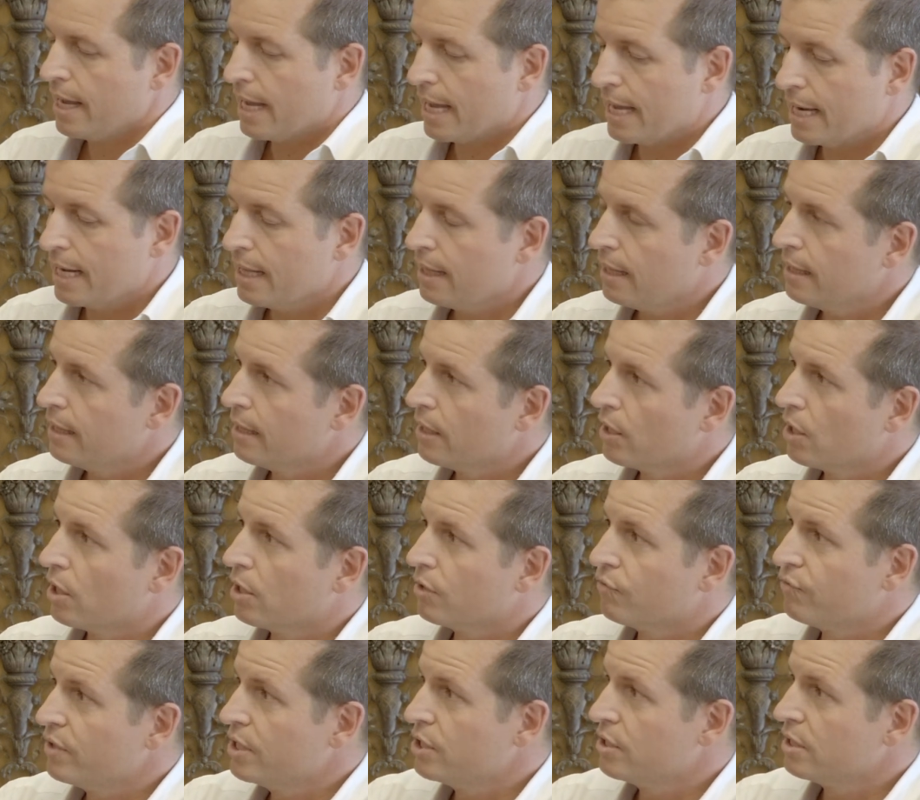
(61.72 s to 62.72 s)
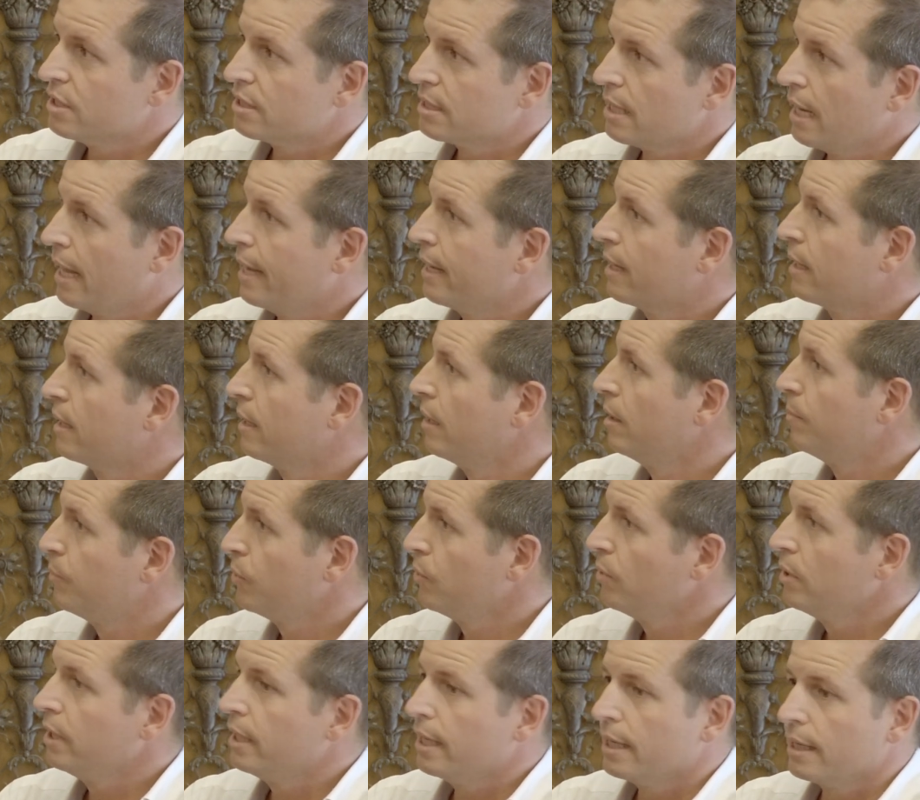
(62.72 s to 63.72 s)
In Italy, there are regions like
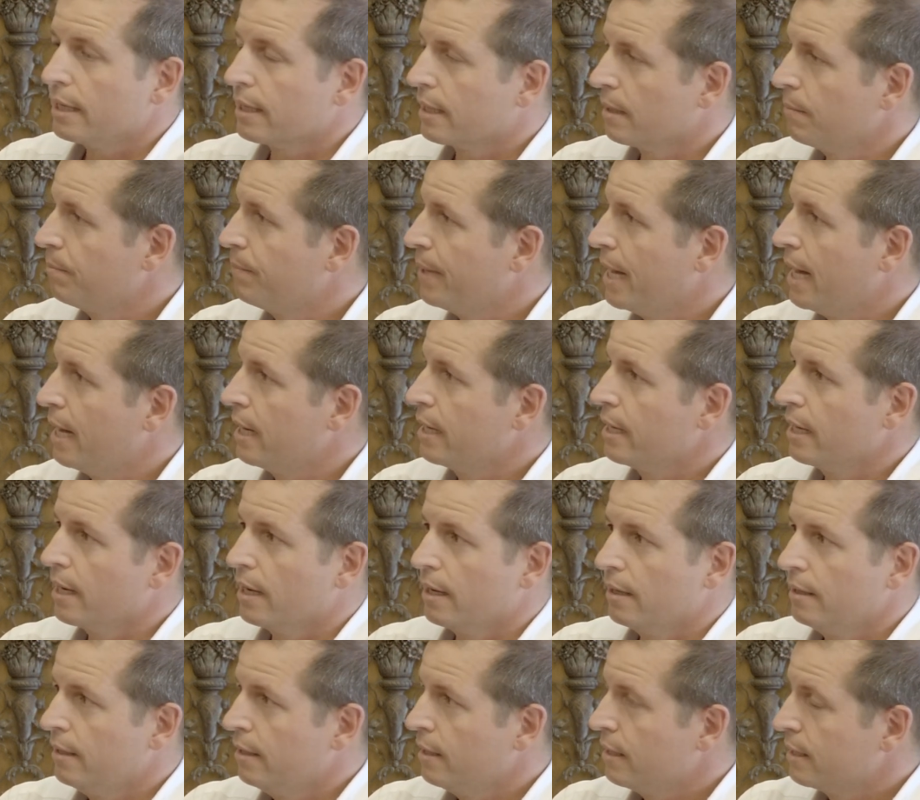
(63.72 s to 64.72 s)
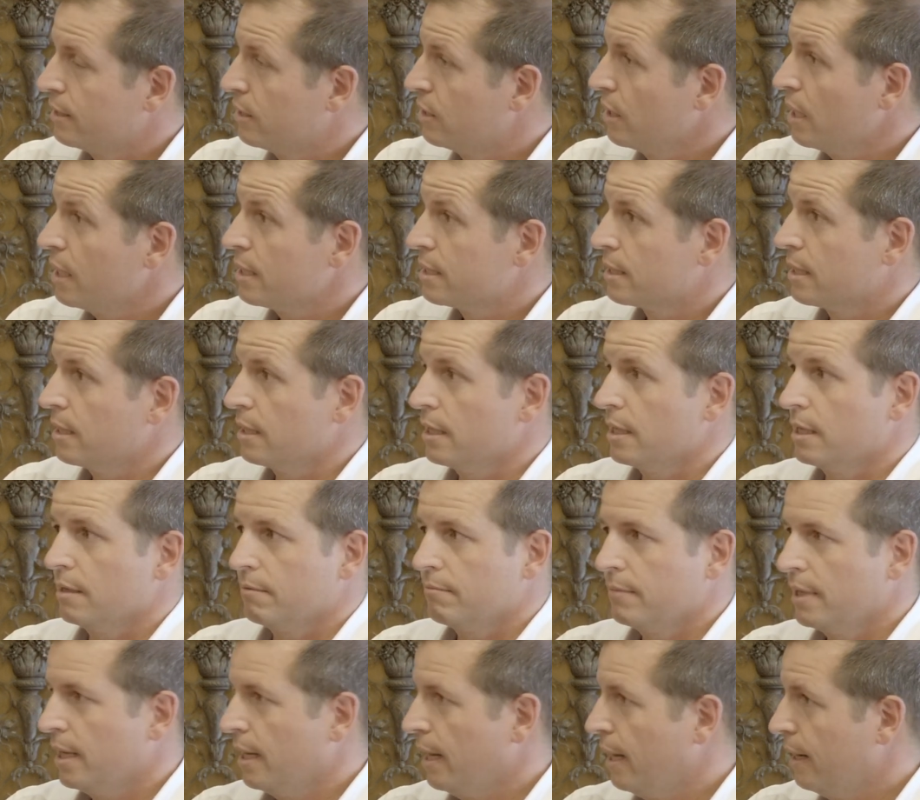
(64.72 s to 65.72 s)
Puglia, Campania, Tuscany,
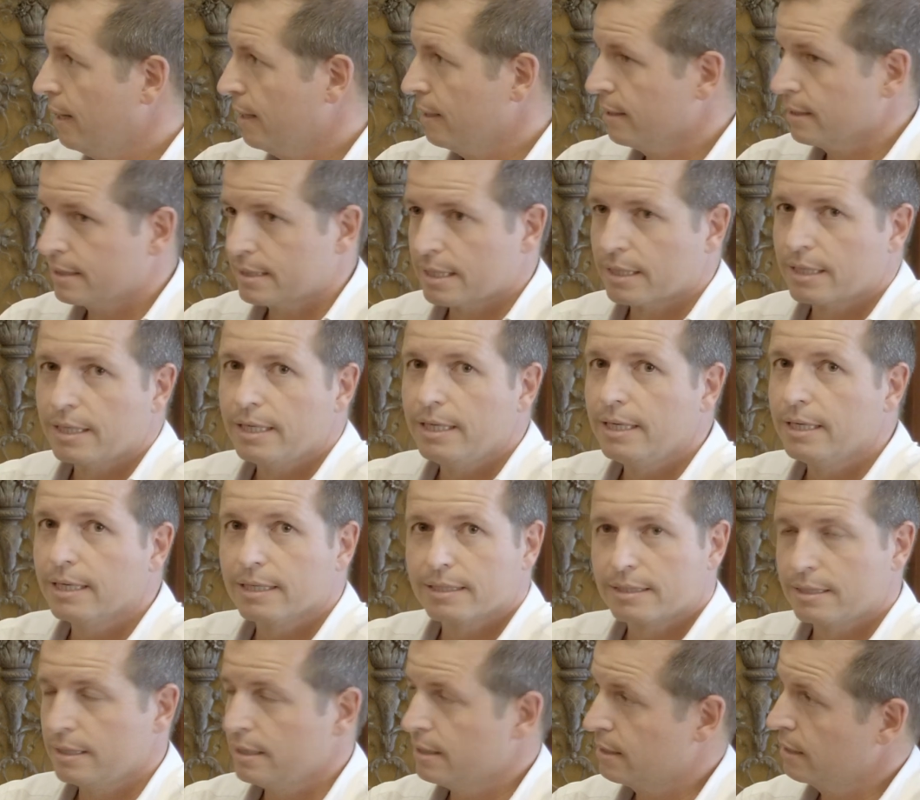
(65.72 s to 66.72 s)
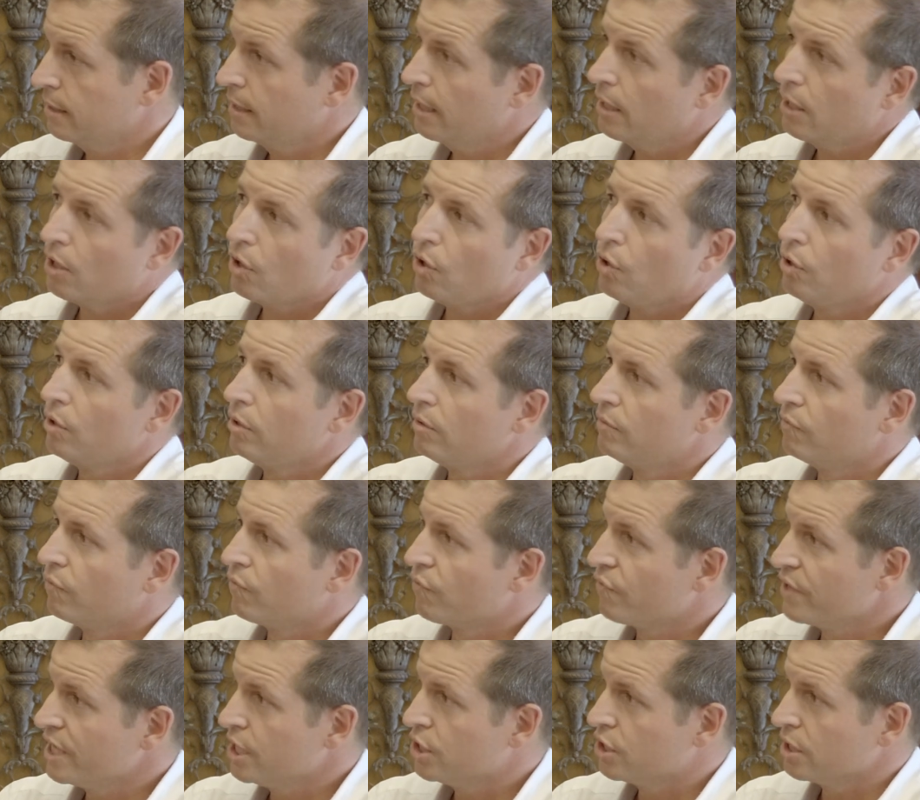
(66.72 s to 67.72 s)
Sardinia, Sicily. They are all
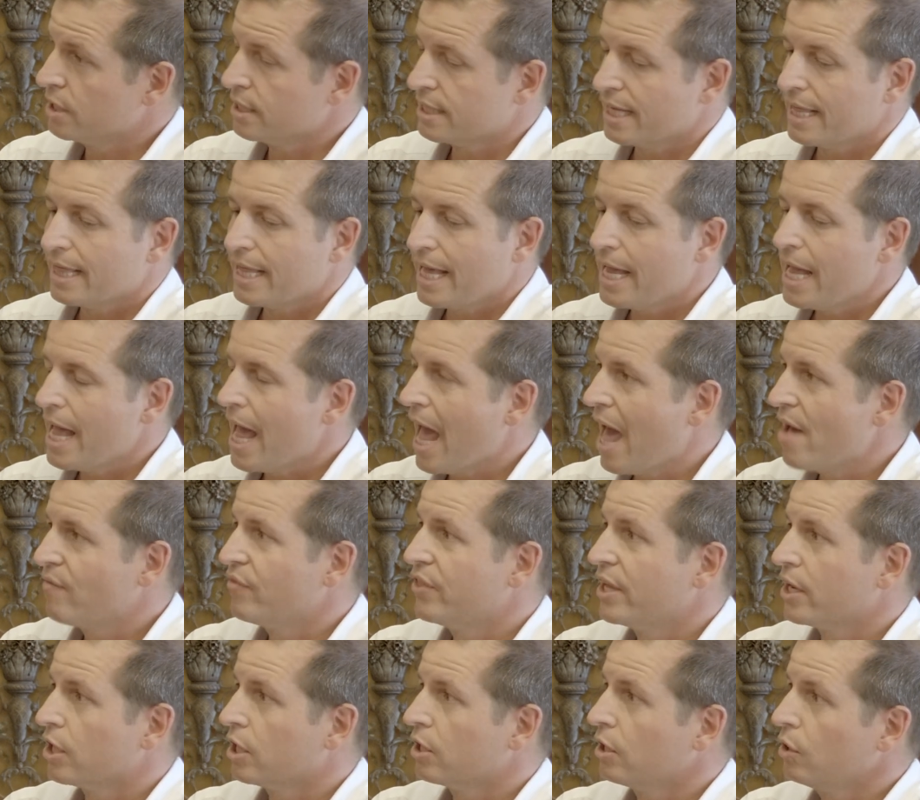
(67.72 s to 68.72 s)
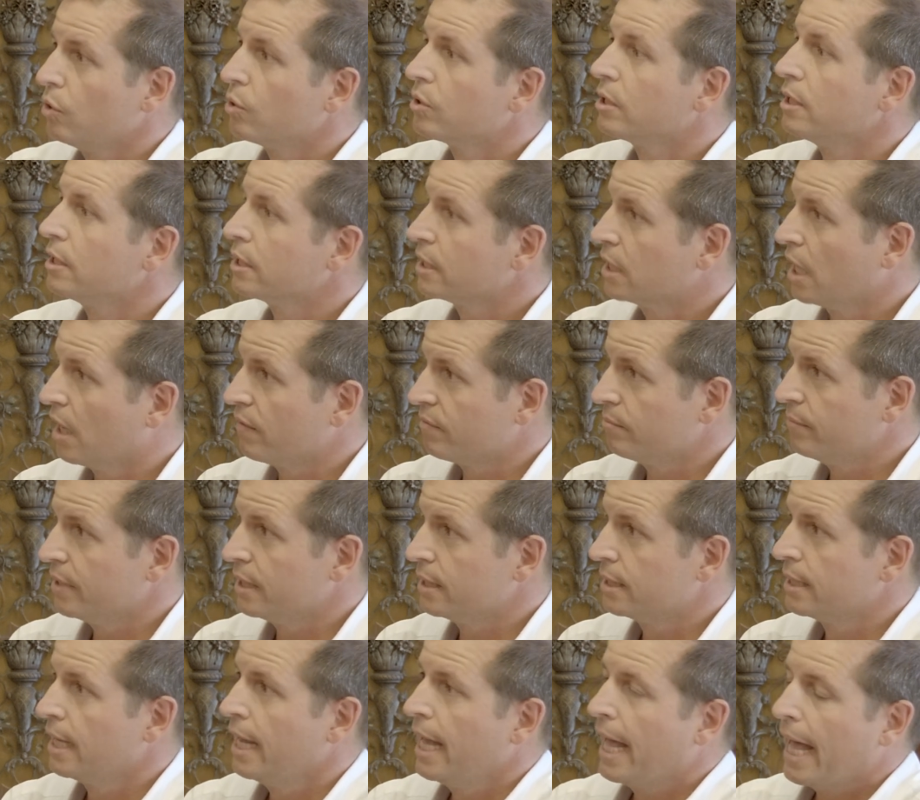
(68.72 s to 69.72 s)
regions, and they have their local
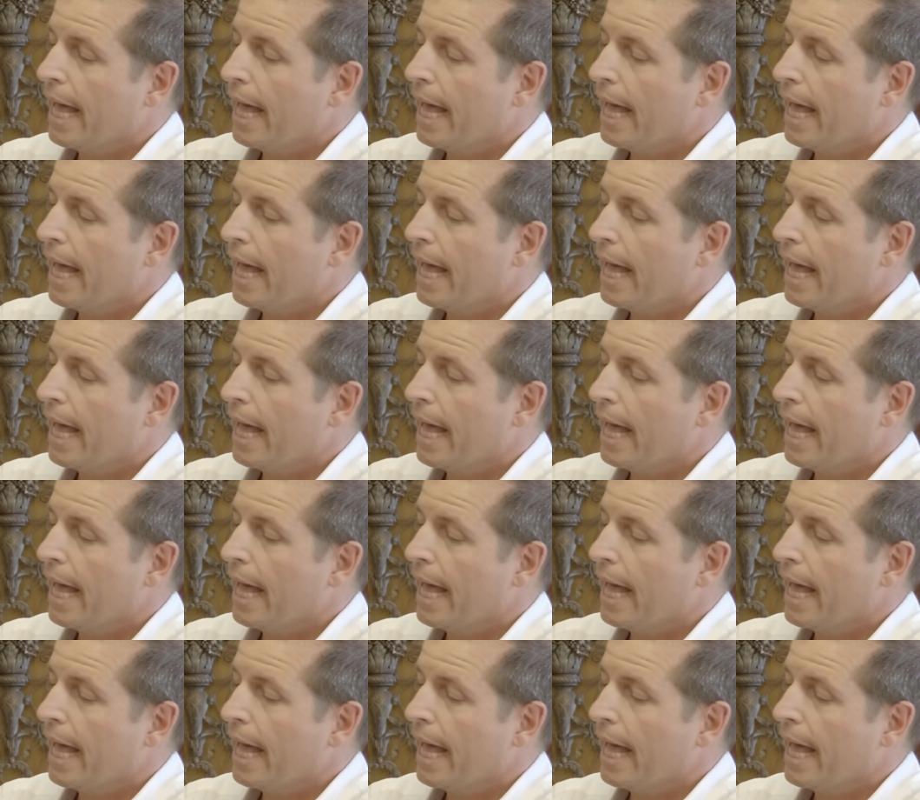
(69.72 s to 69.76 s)
government.